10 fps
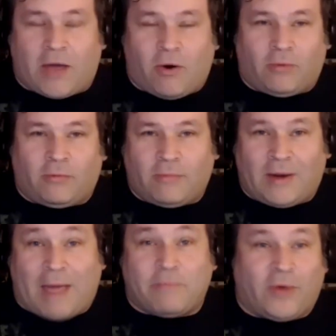on
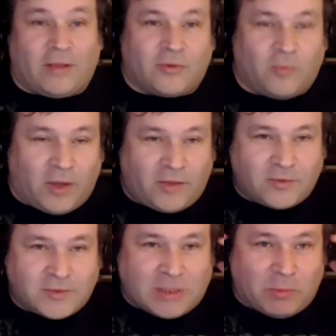Labyrinth
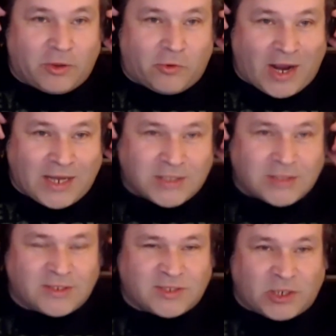with some of the greats,
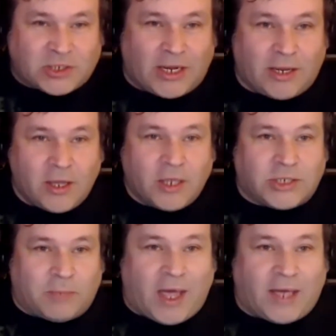especially
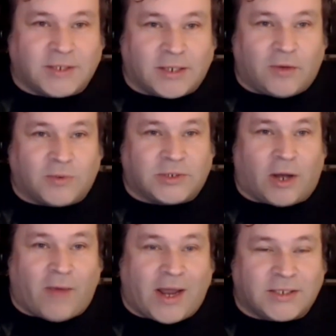Jim Henson, who was
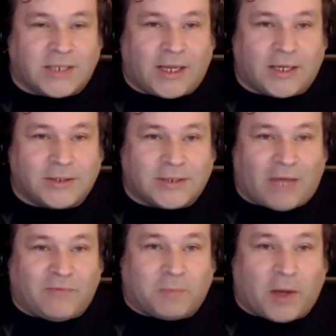directing, and
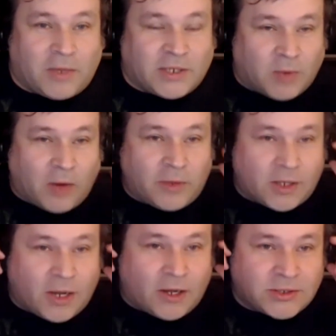David Bowie as well in the
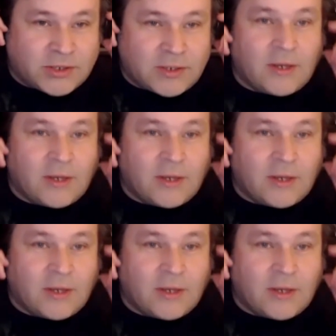cast.